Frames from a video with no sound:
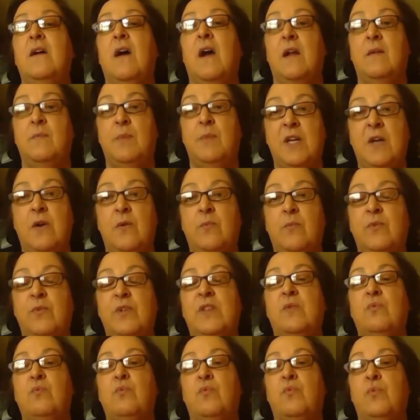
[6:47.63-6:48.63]
I'd be home
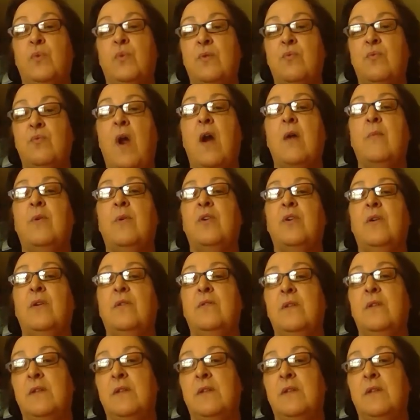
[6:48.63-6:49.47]
with Robert,